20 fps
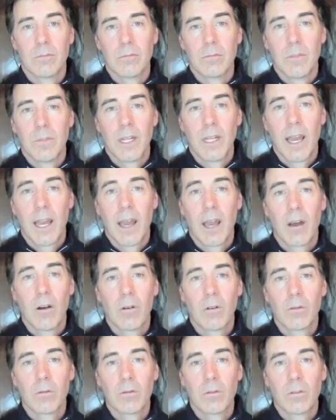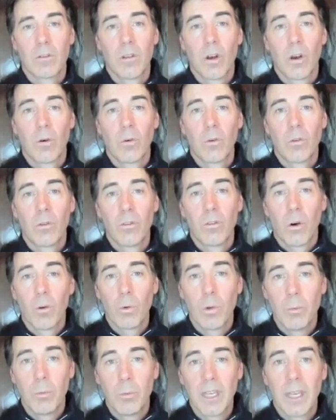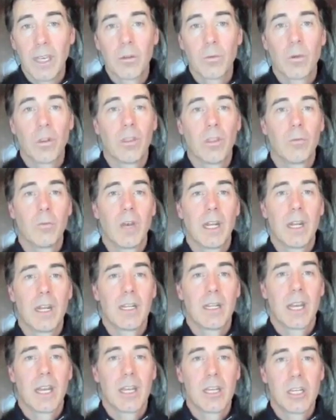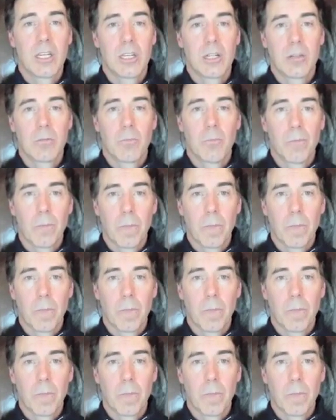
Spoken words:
Now, so we begin with the meditation.